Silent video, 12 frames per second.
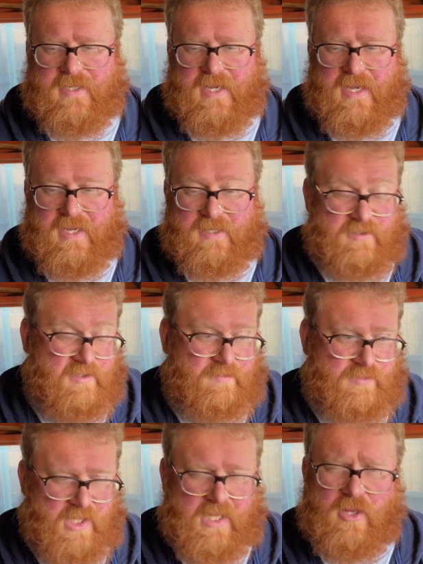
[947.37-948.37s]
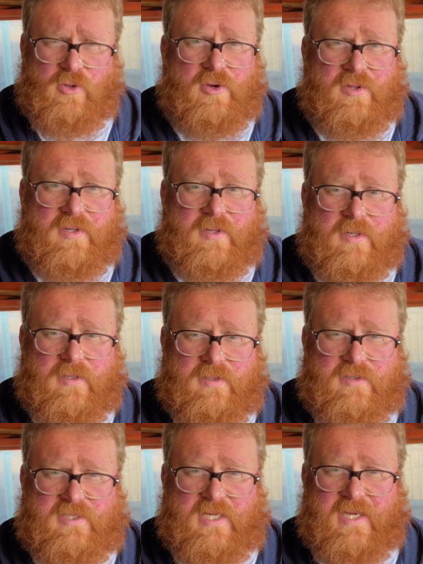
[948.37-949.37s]
and you like the look of the
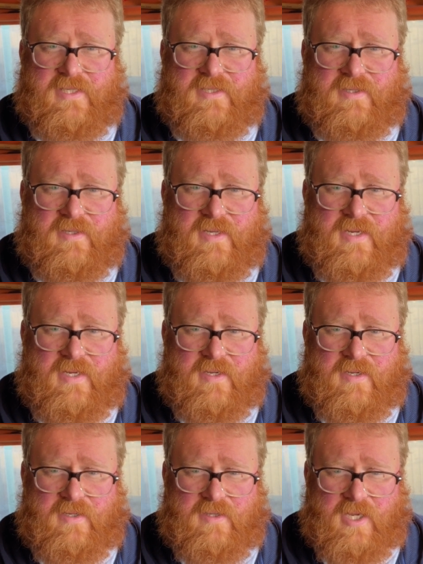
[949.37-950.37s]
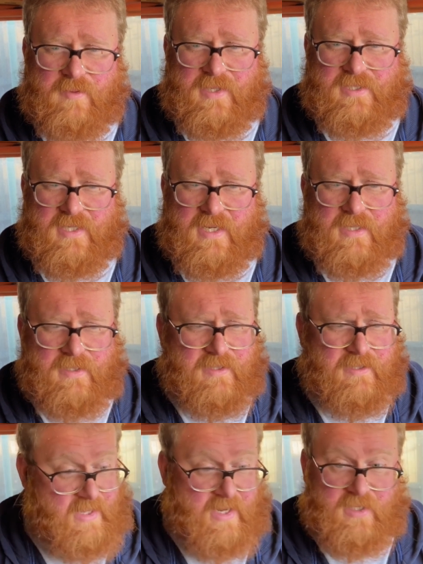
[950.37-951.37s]
site and the committee.
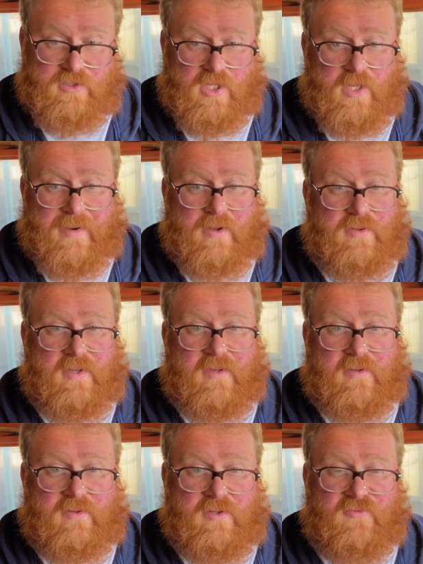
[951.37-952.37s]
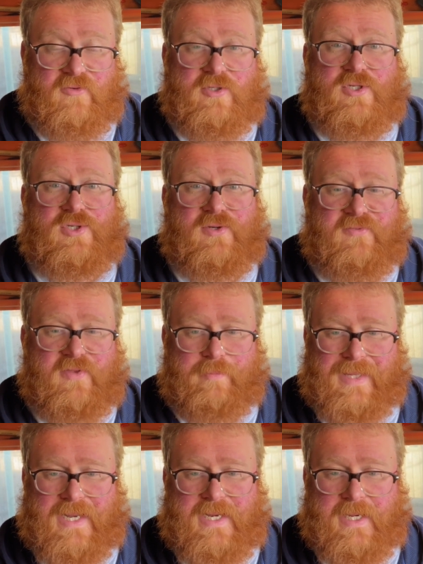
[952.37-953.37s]
And then it's all about the fun stuff, the
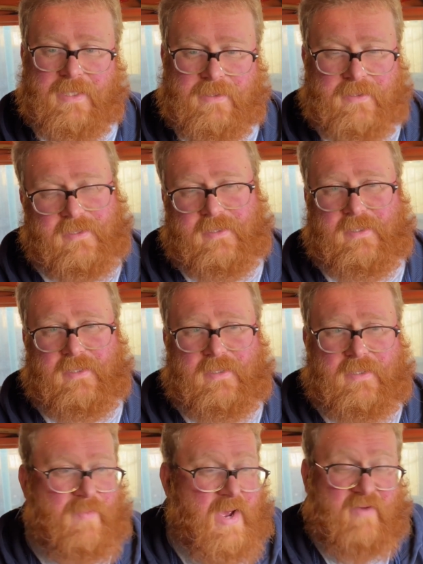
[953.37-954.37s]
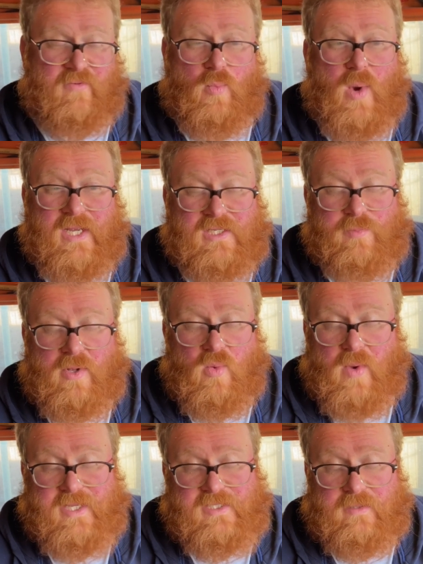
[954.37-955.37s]
planning. You might have a small
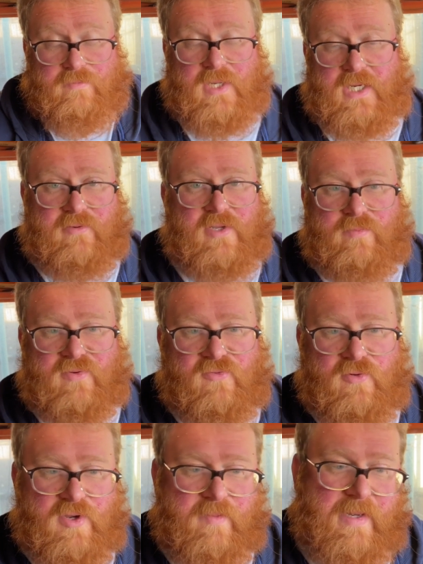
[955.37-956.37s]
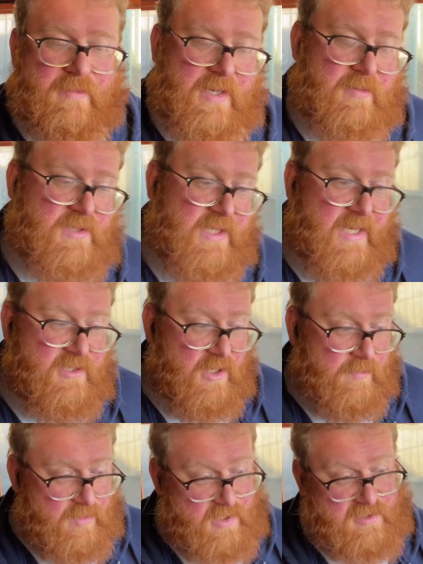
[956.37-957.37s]
waiting period before you might be able to get
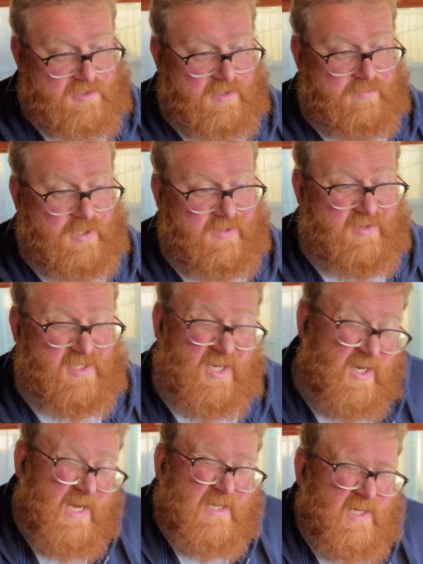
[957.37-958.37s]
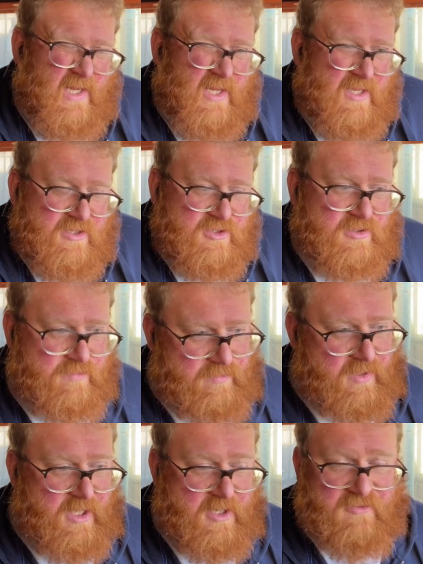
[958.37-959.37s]
on because the previous tenant hasn't cleared some
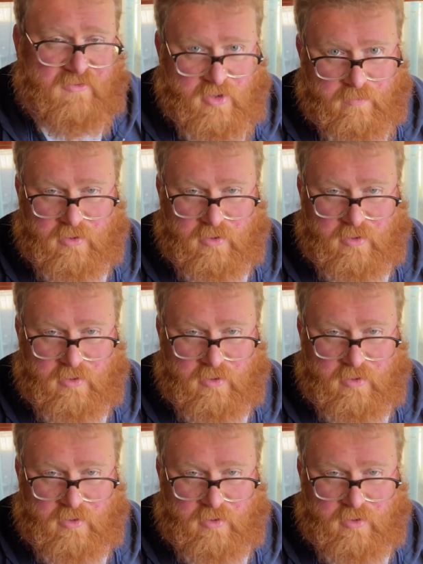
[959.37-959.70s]
fruit